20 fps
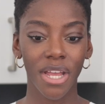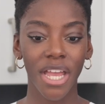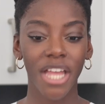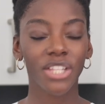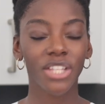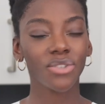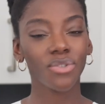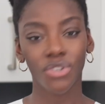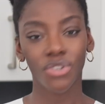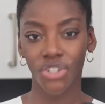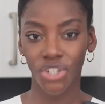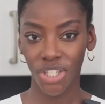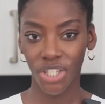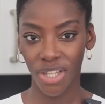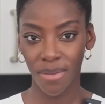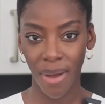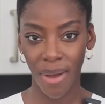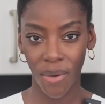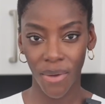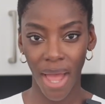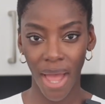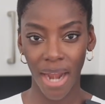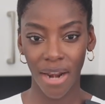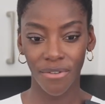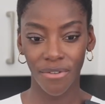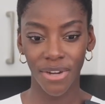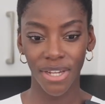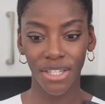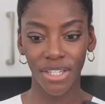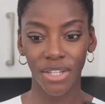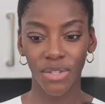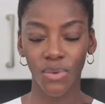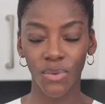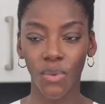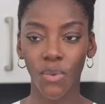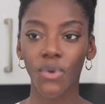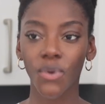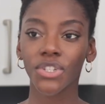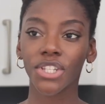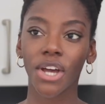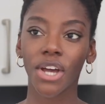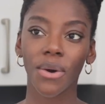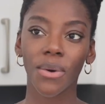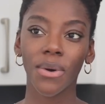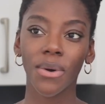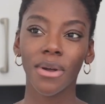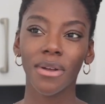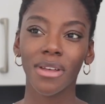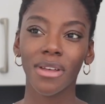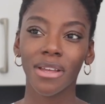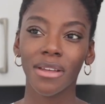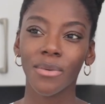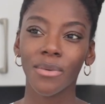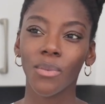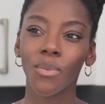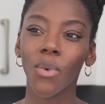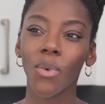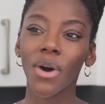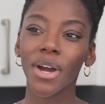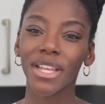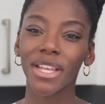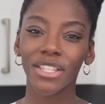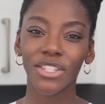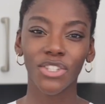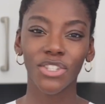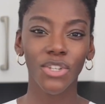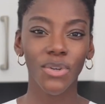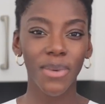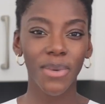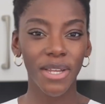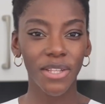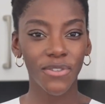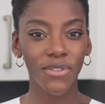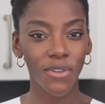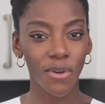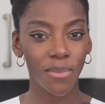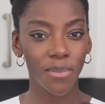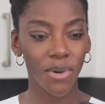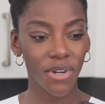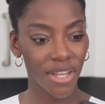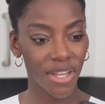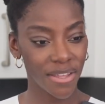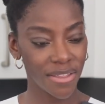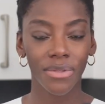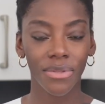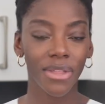It's not just about calories, it's also what it's doing to your body.